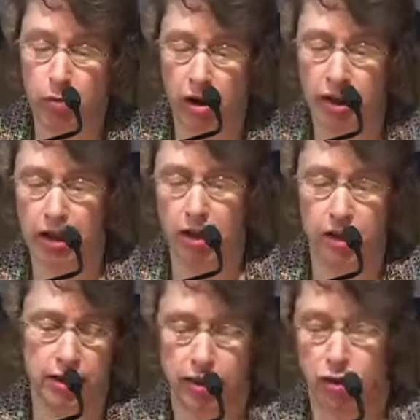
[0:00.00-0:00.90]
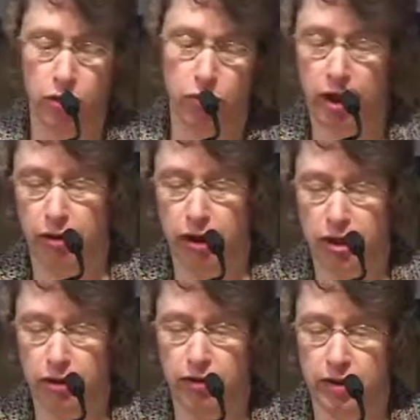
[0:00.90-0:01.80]
parking lots and new
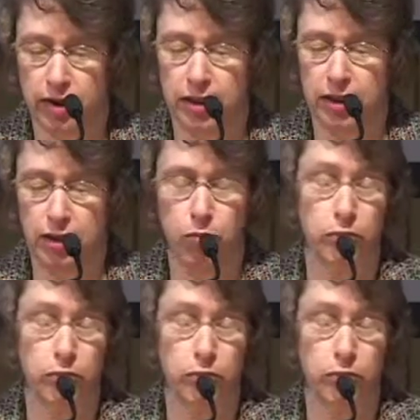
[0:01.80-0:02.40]
recreation facilities.